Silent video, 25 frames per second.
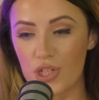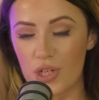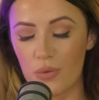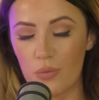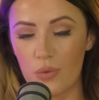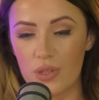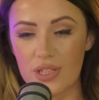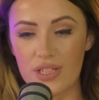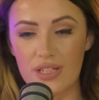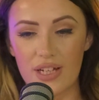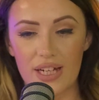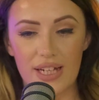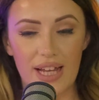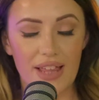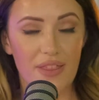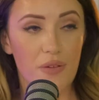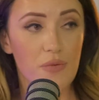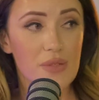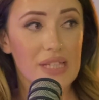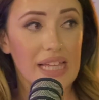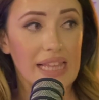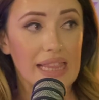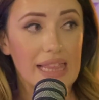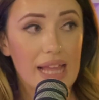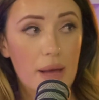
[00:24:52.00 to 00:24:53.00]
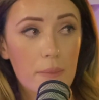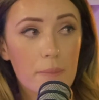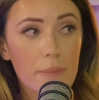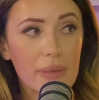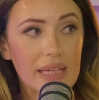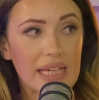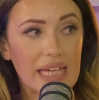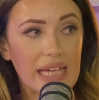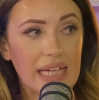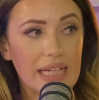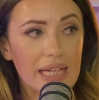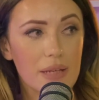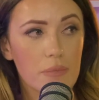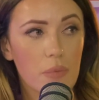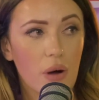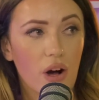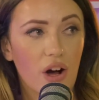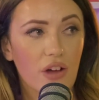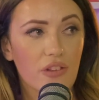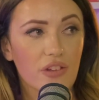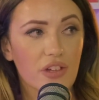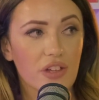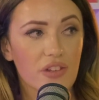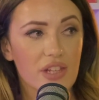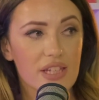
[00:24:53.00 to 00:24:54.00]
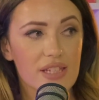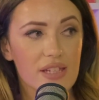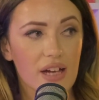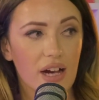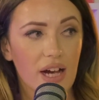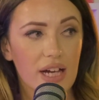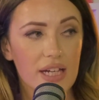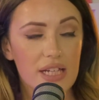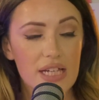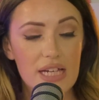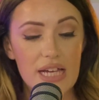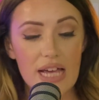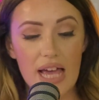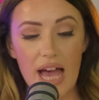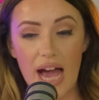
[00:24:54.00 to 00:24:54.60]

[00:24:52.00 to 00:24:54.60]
on one side and there was a Lamborghini part the other side,